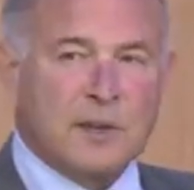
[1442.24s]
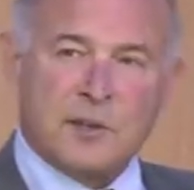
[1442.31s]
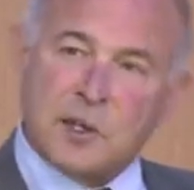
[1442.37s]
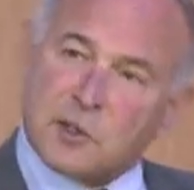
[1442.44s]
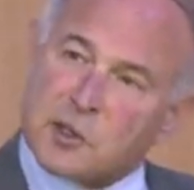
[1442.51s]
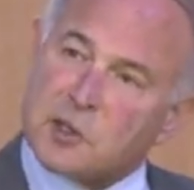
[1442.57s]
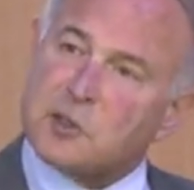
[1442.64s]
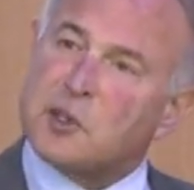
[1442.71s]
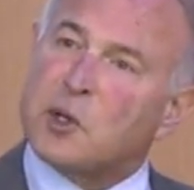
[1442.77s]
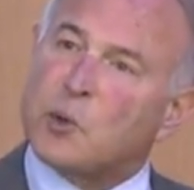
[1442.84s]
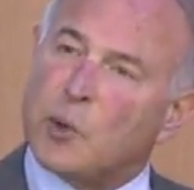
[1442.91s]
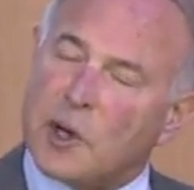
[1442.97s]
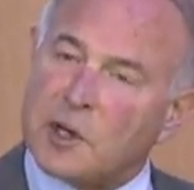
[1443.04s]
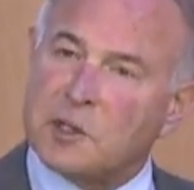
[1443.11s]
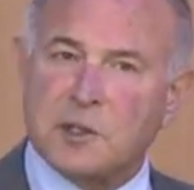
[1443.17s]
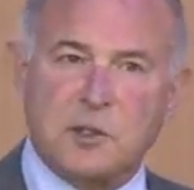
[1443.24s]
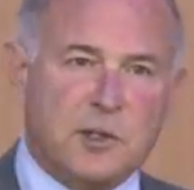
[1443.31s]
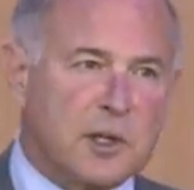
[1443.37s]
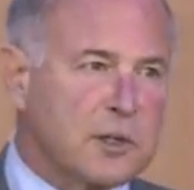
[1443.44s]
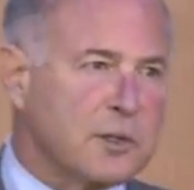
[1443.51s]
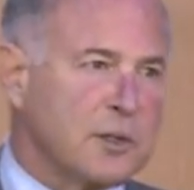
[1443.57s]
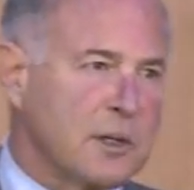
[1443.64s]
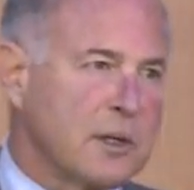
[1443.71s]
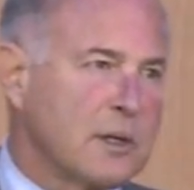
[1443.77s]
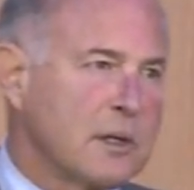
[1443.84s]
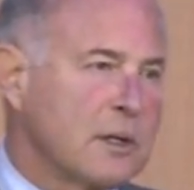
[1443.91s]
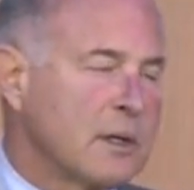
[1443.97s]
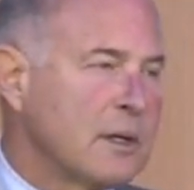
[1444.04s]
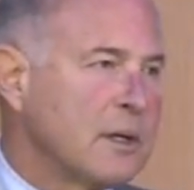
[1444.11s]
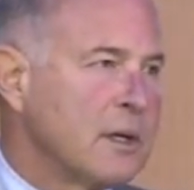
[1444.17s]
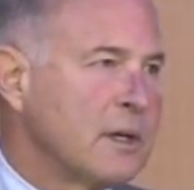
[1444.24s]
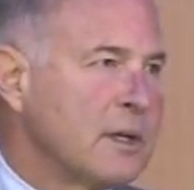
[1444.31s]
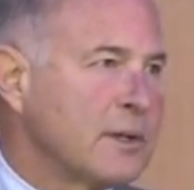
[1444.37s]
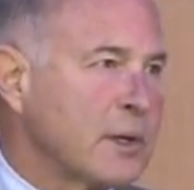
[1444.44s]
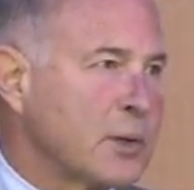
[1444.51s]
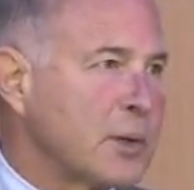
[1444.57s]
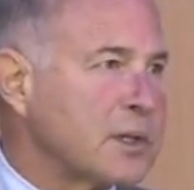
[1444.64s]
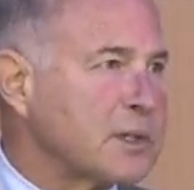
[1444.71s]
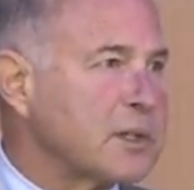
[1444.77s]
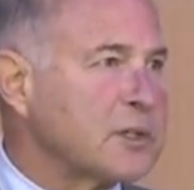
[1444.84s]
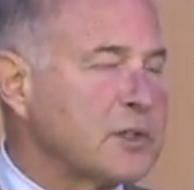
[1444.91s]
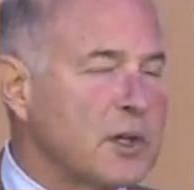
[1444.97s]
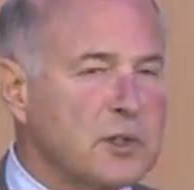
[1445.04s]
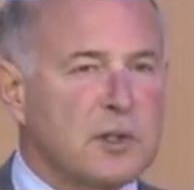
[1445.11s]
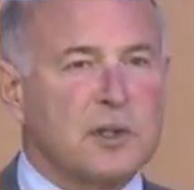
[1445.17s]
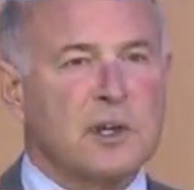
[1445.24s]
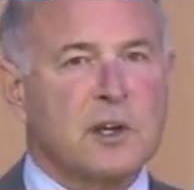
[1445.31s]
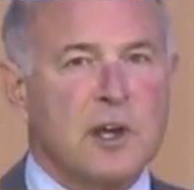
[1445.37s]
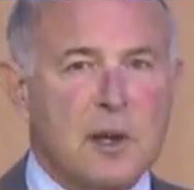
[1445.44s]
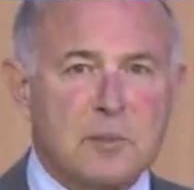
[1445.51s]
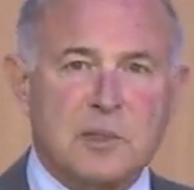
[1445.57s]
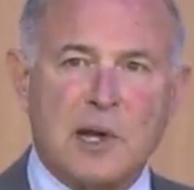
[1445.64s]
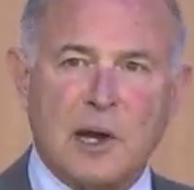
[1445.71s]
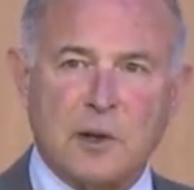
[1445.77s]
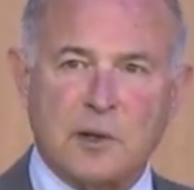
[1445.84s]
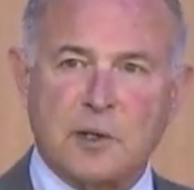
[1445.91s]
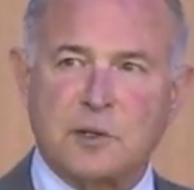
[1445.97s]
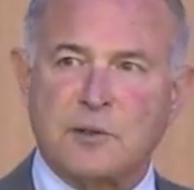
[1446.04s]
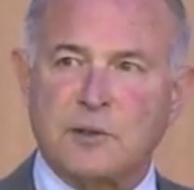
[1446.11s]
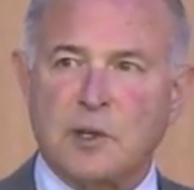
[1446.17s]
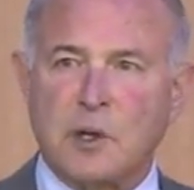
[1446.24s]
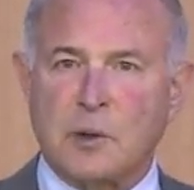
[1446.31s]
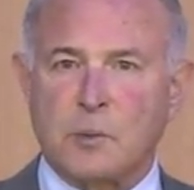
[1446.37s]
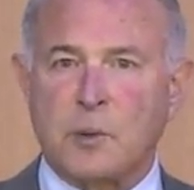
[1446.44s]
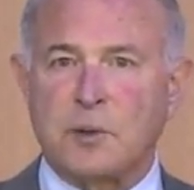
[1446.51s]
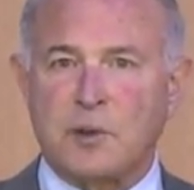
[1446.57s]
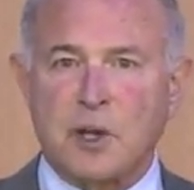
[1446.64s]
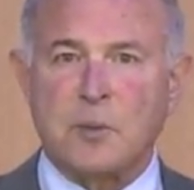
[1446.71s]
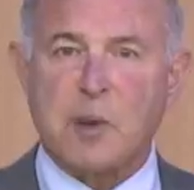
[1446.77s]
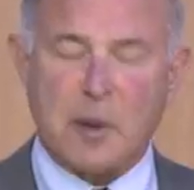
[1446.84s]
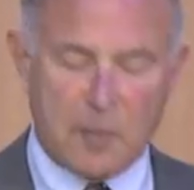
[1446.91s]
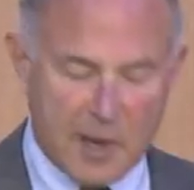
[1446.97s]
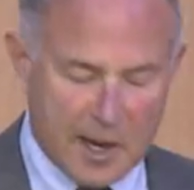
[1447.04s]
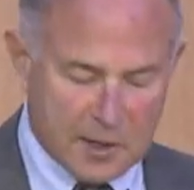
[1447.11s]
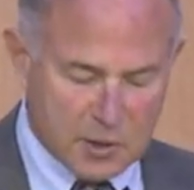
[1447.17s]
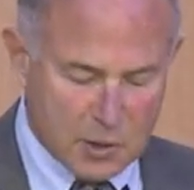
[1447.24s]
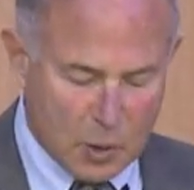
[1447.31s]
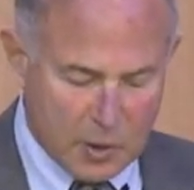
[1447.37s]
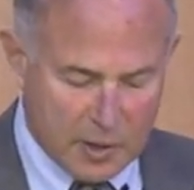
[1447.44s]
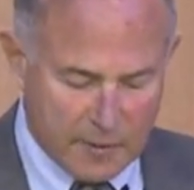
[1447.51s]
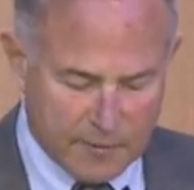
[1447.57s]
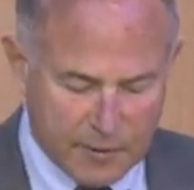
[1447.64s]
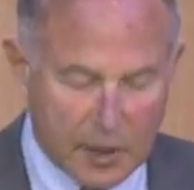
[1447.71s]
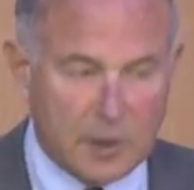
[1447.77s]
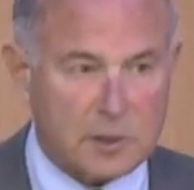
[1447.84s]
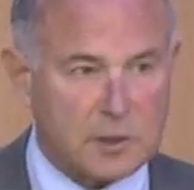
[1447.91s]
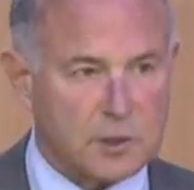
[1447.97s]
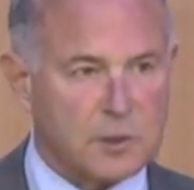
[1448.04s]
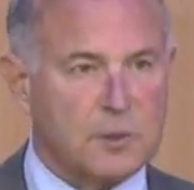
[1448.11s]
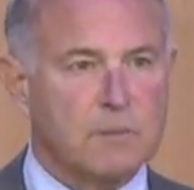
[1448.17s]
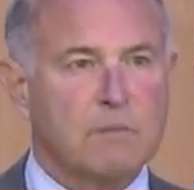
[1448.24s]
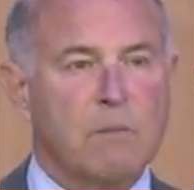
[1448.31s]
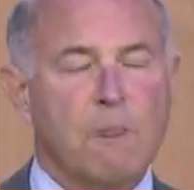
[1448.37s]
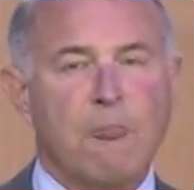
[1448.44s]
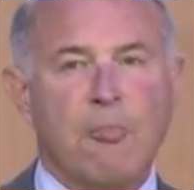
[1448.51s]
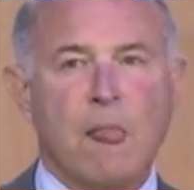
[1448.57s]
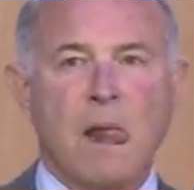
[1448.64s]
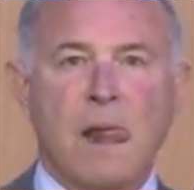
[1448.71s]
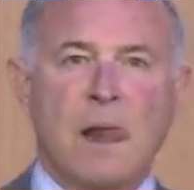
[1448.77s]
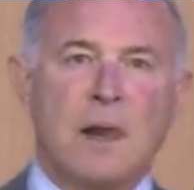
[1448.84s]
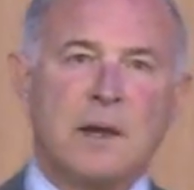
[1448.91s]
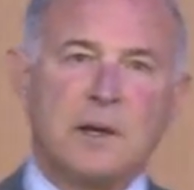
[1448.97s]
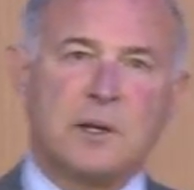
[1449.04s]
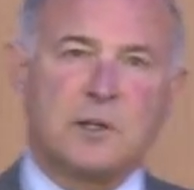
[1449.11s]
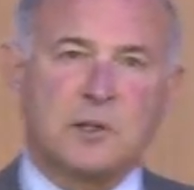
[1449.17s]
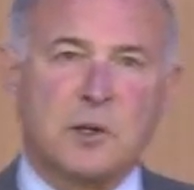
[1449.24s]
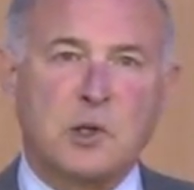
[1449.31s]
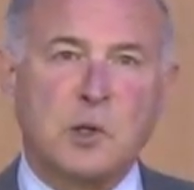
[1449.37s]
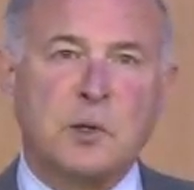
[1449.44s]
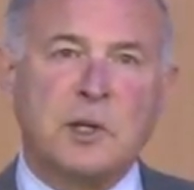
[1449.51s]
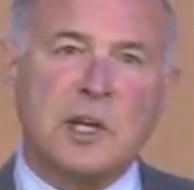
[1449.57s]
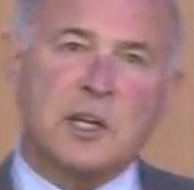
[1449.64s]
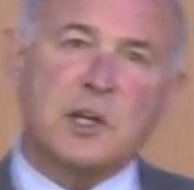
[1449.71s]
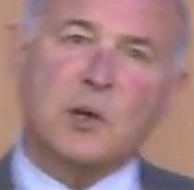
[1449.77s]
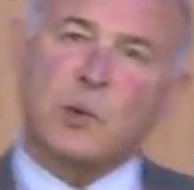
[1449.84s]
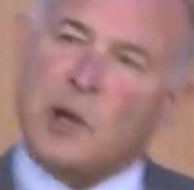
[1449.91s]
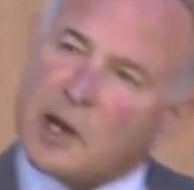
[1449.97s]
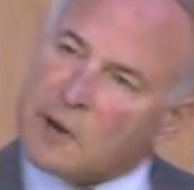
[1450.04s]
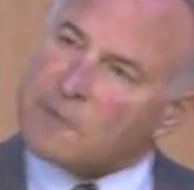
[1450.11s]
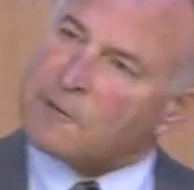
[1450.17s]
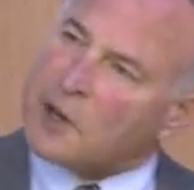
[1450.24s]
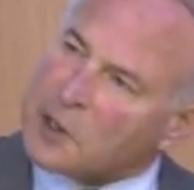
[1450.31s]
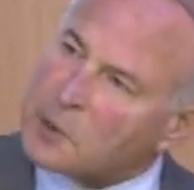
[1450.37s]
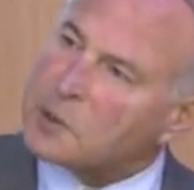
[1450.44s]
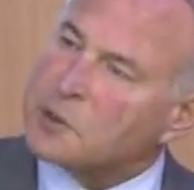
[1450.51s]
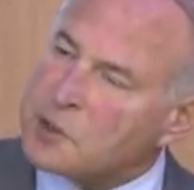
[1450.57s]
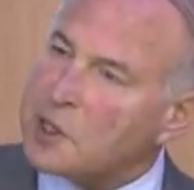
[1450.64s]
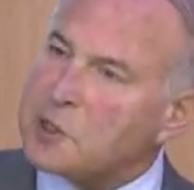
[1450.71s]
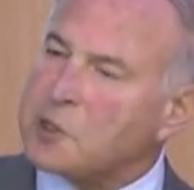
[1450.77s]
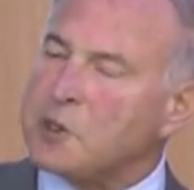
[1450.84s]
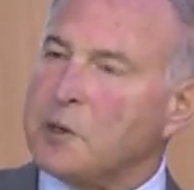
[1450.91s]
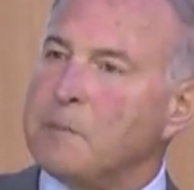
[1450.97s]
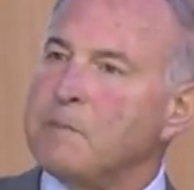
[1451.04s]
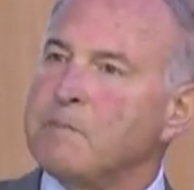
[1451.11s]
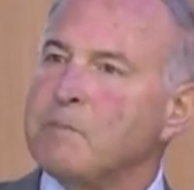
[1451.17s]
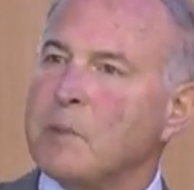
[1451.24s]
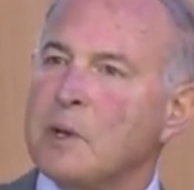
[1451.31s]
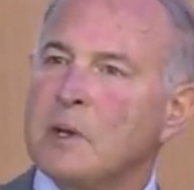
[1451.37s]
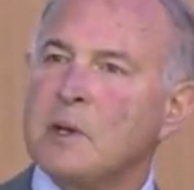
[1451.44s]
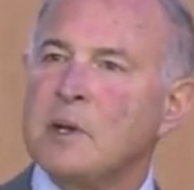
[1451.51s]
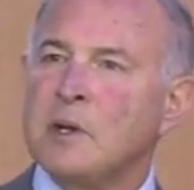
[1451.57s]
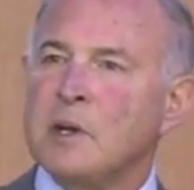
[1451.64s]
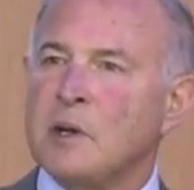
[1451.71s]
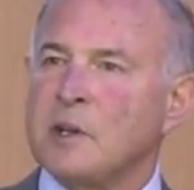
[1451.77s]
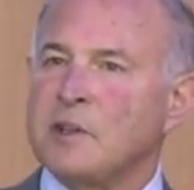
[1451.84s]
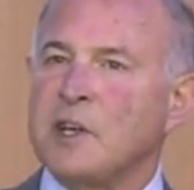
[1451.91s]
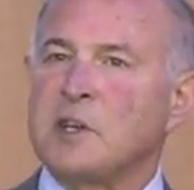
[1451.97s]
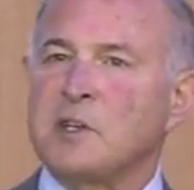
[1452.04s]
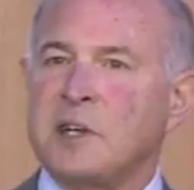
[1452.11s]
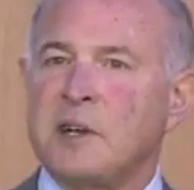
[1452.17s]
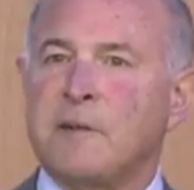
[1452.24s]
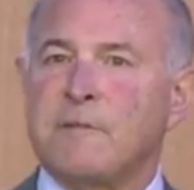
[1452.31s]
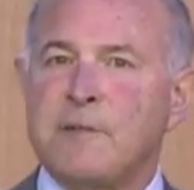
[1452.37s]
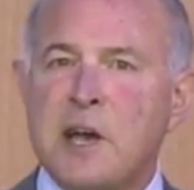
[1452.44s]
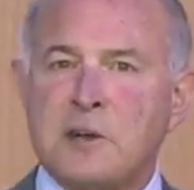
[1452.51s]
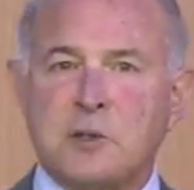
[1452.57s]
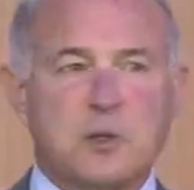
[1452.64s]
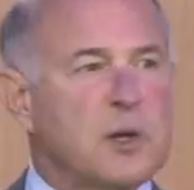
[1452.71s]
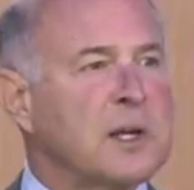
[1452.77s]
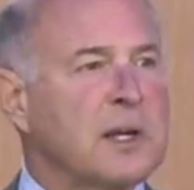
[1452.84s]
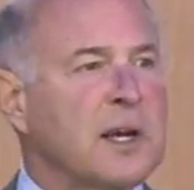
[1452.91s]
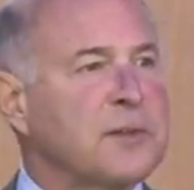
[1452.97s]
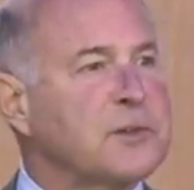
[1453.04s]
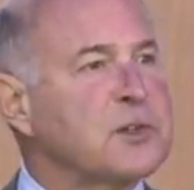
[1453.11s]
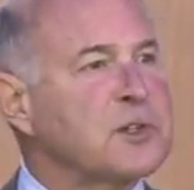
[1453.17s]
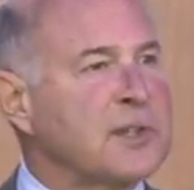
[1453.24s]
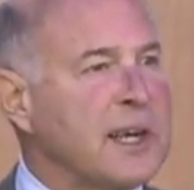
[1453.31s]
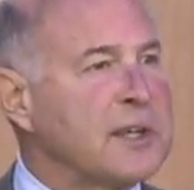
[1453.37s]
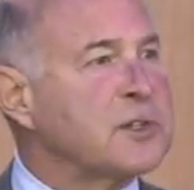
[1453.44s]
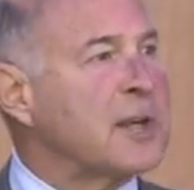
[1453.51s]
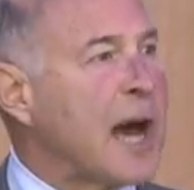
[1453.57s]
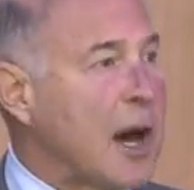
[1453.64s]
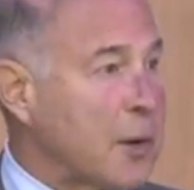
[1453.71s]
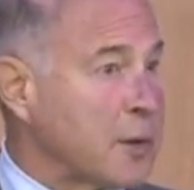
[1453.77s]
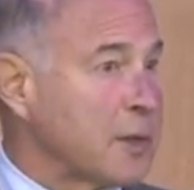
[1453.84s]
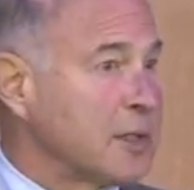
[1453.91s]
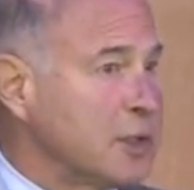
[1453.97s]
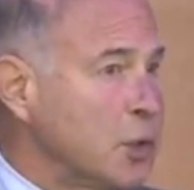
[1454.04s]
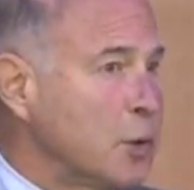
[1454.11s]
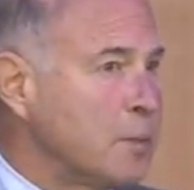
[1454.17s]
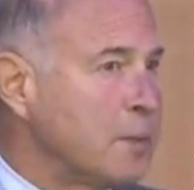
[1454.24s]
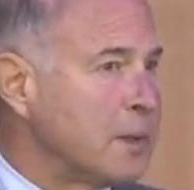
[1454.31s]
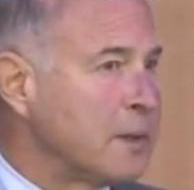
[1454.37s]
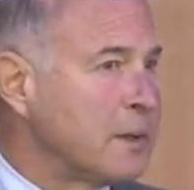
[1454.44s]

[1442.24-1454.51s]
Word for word: This is the critical decision. The critical decision that comes out of this, you know, when we think about Madisonian federalism, is that you need to create a federal system that, in effect, is going to cut the states out of the loop.